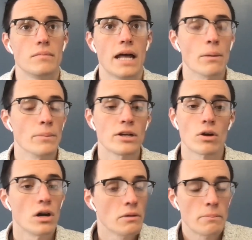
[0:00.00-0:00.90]
helped me
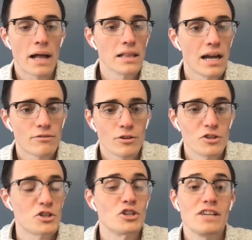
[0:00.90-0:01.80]
grow in my love for the
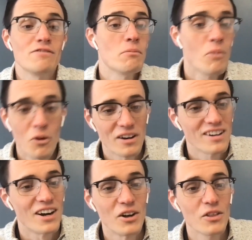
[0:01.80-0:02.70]
church even more,
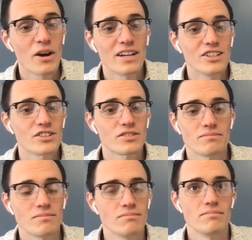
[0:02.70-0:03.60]
although I
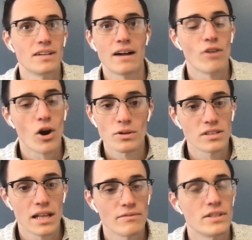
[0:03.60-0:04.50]
have always
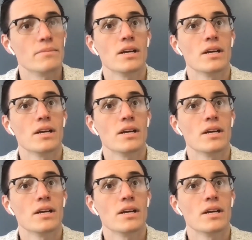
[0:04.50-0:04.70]
loved it.